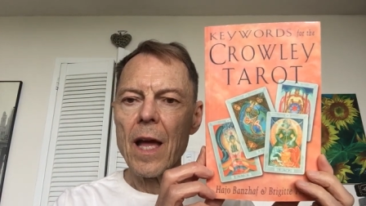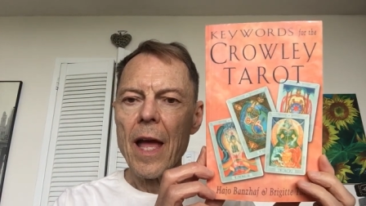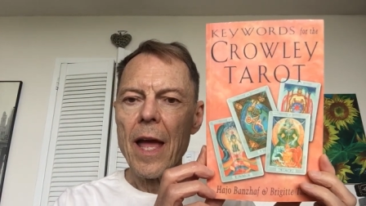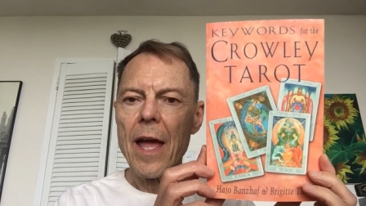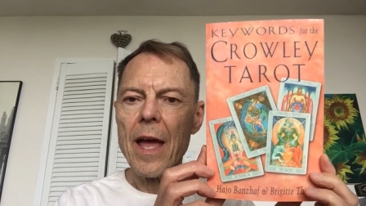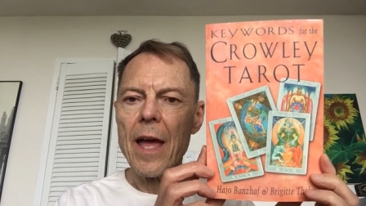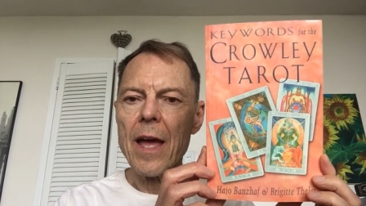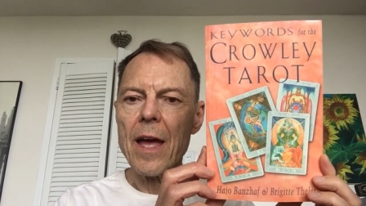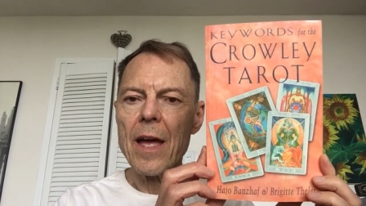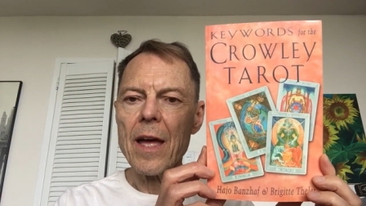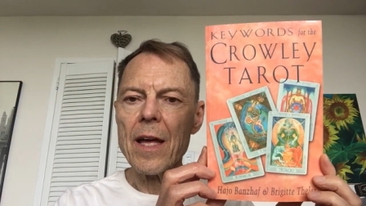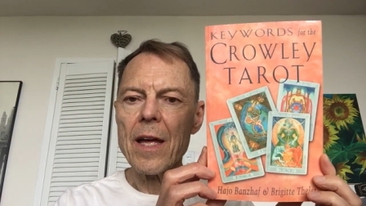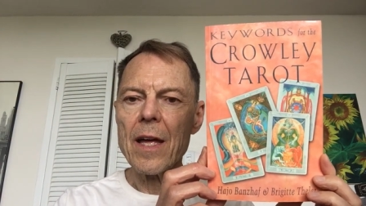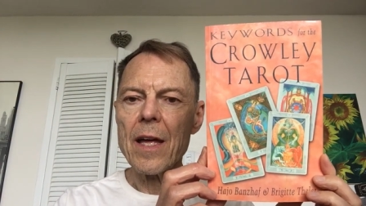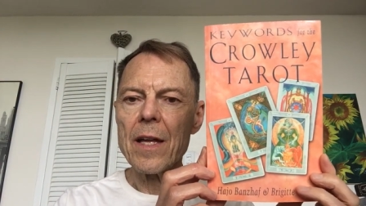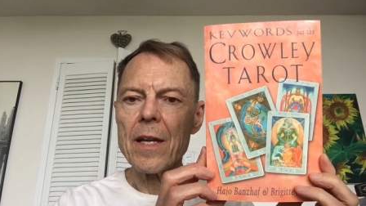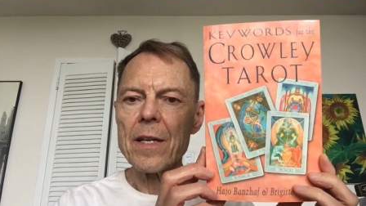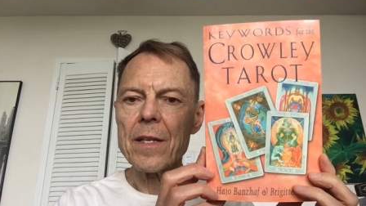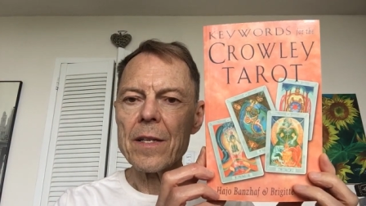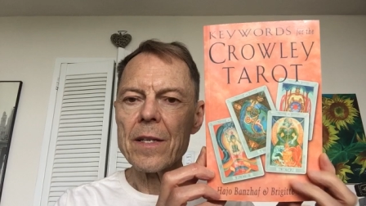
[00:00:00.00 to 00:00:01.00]

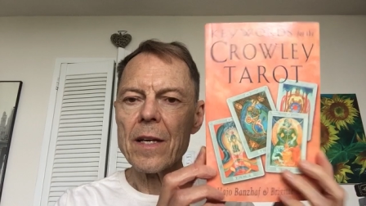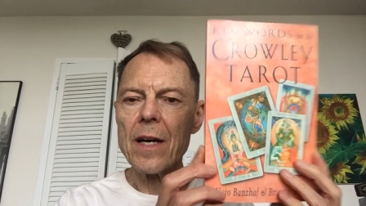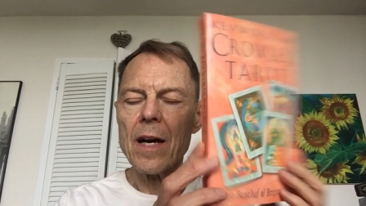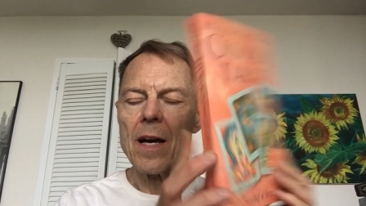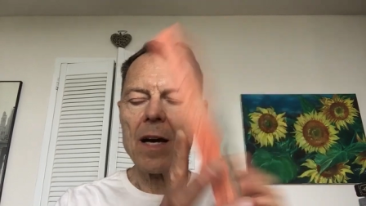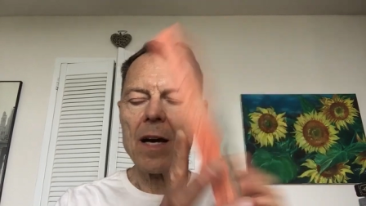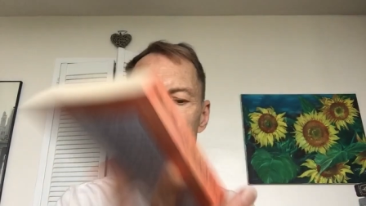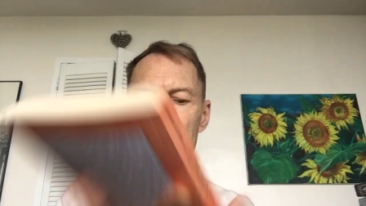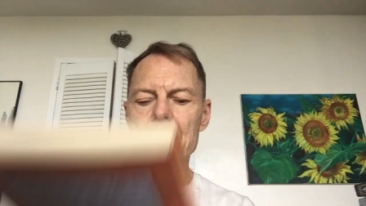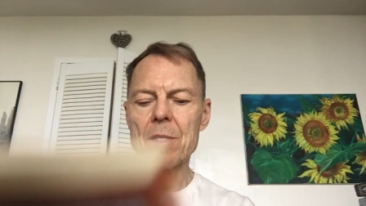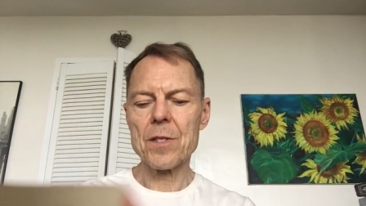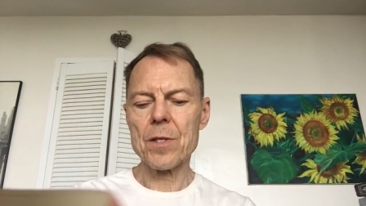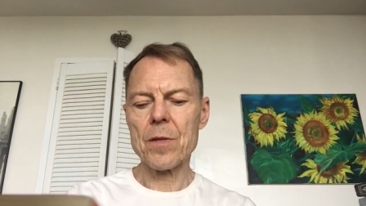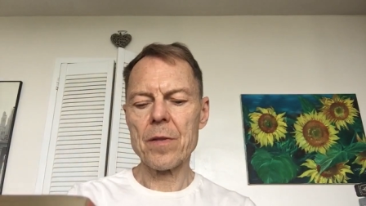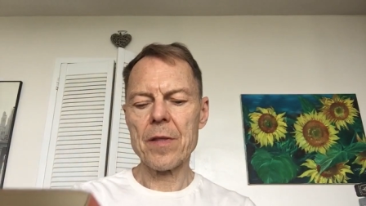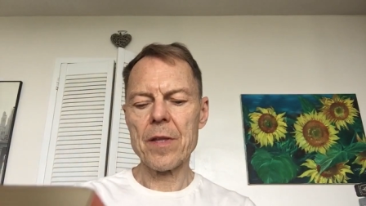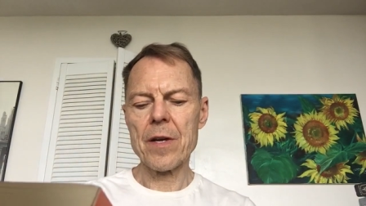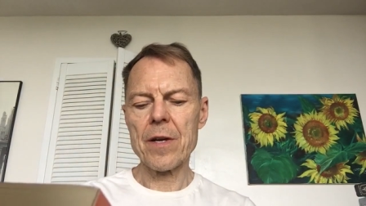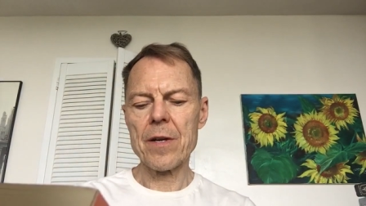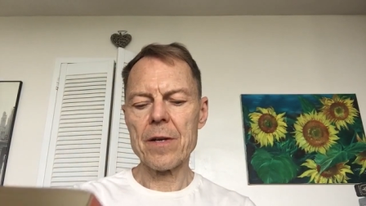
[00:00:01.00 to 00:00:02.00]
and so
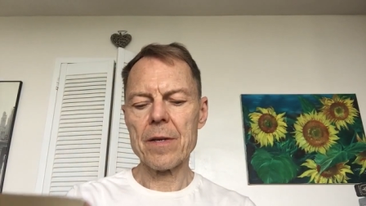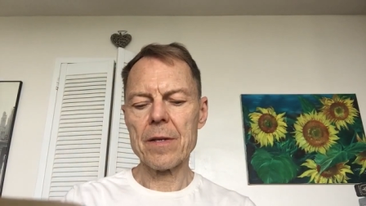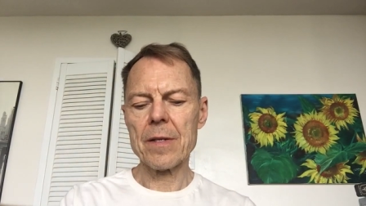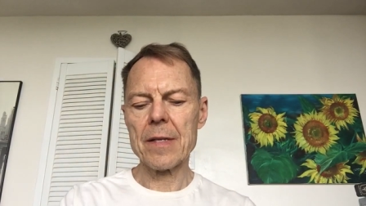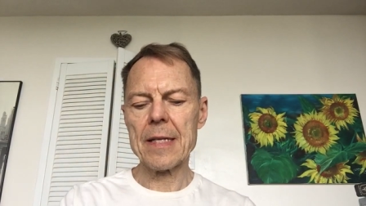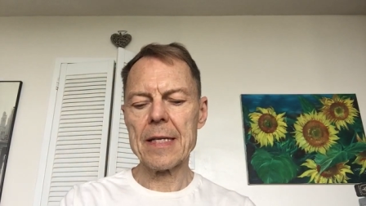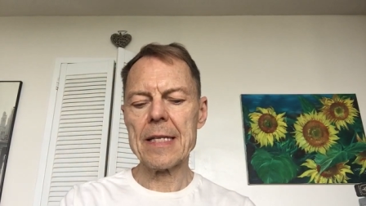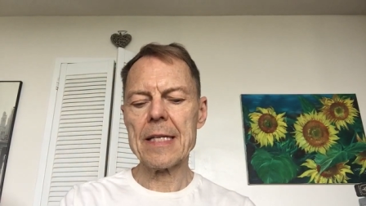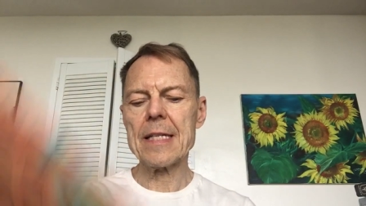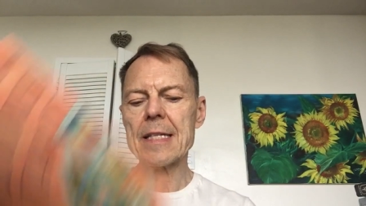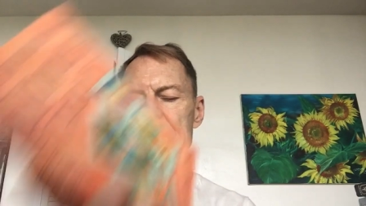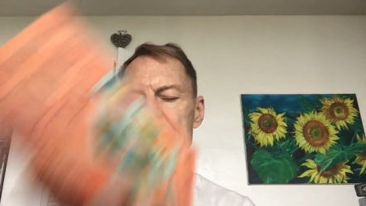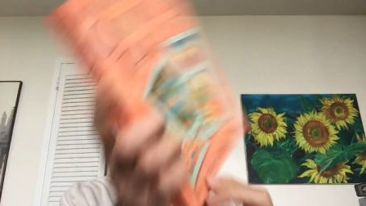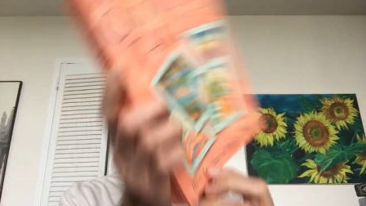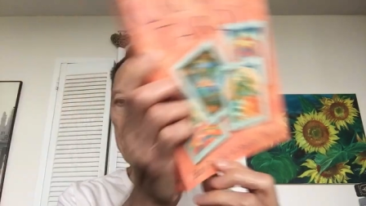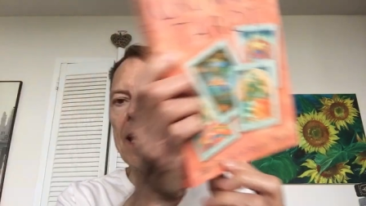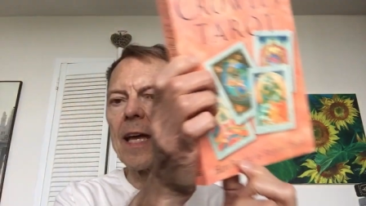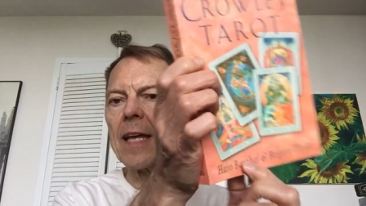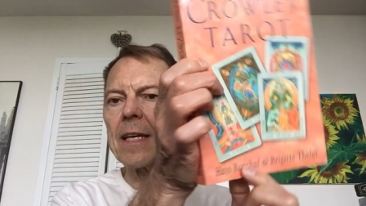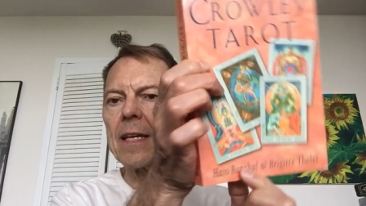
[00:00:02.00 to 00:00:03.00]
there he is
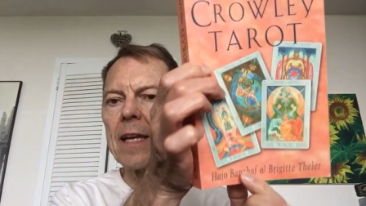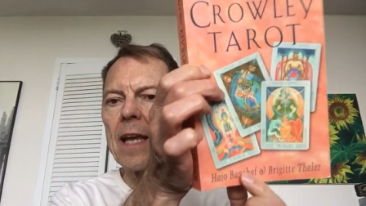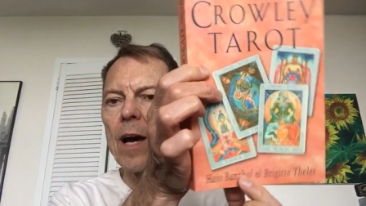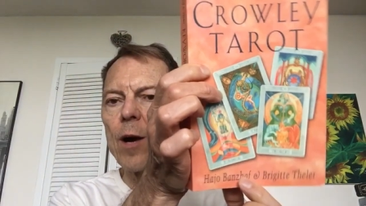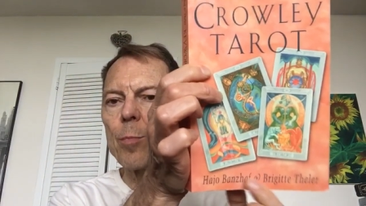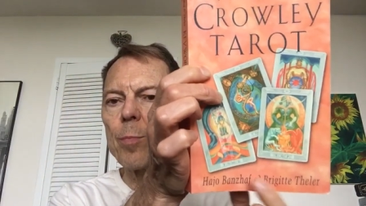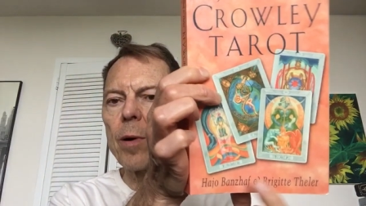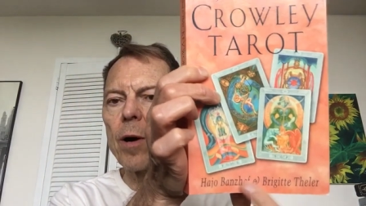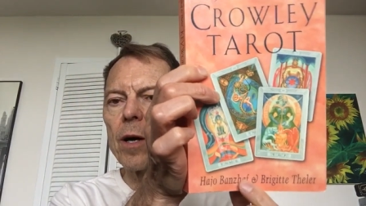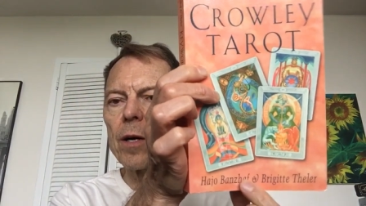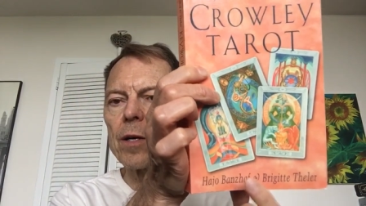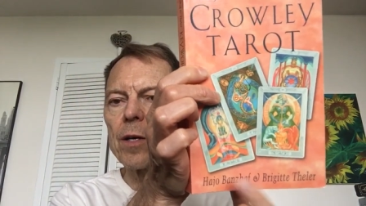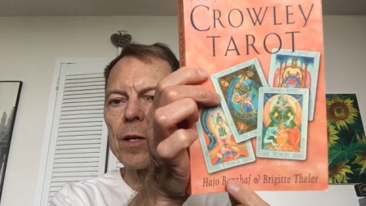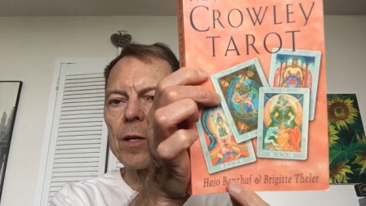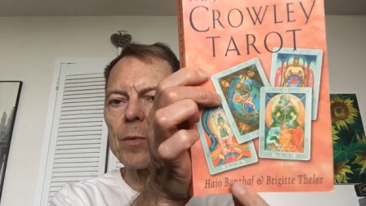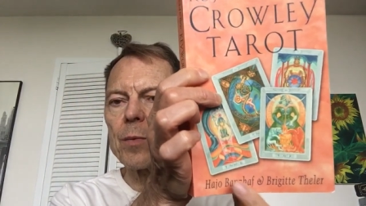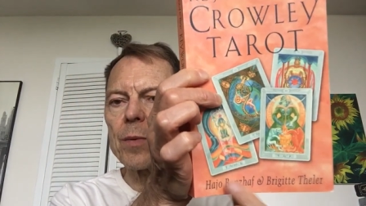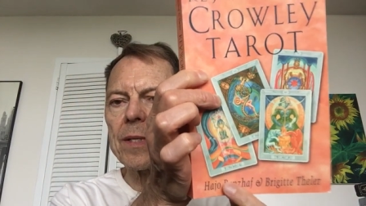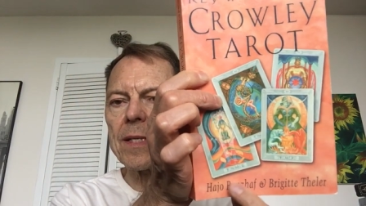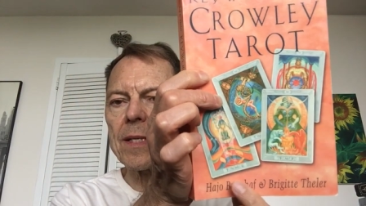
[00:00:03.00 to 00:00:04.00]
again, now
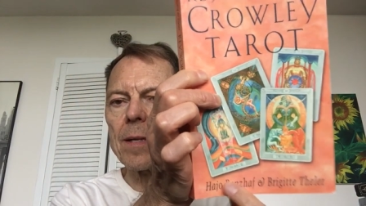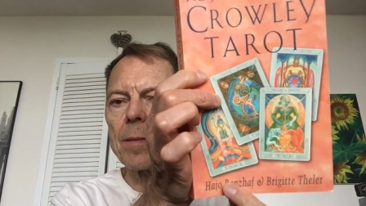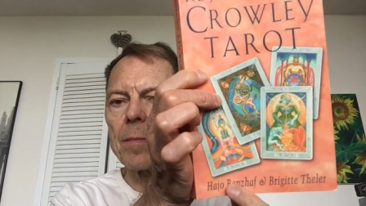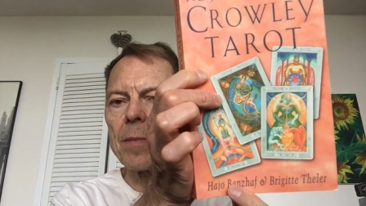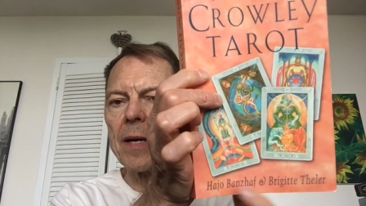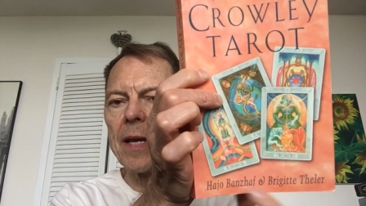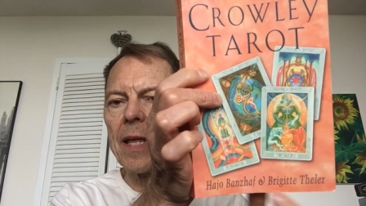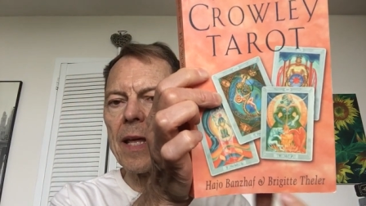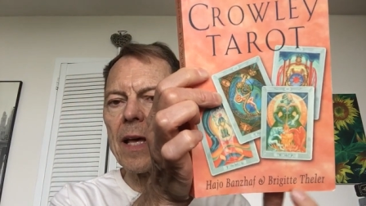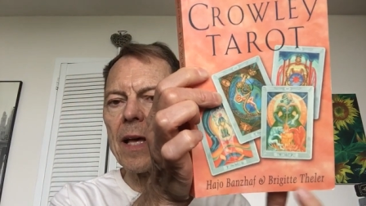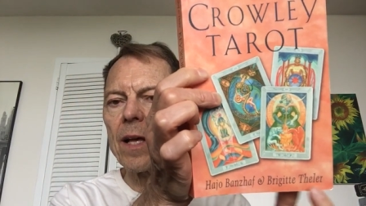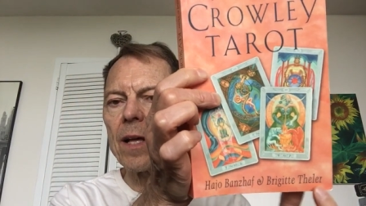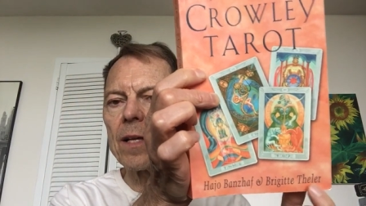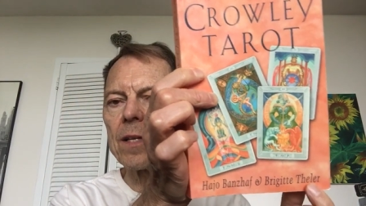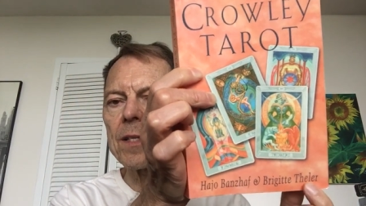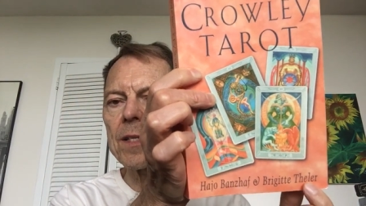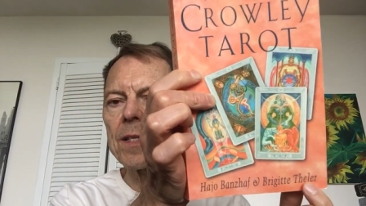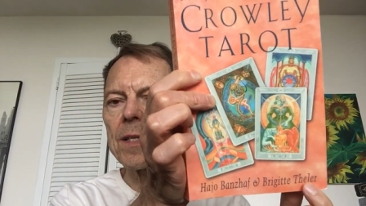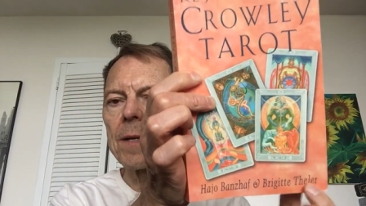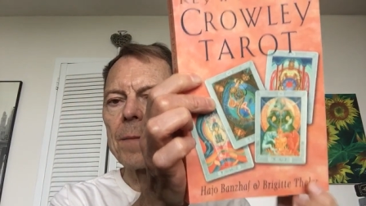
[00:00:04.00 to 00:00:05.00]
partnered with somebody
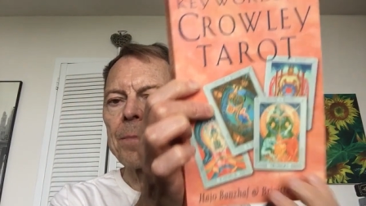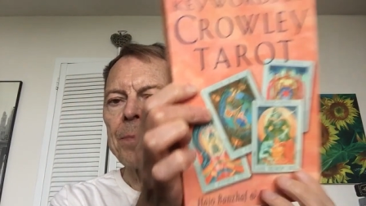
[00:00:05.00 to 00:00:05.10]
else,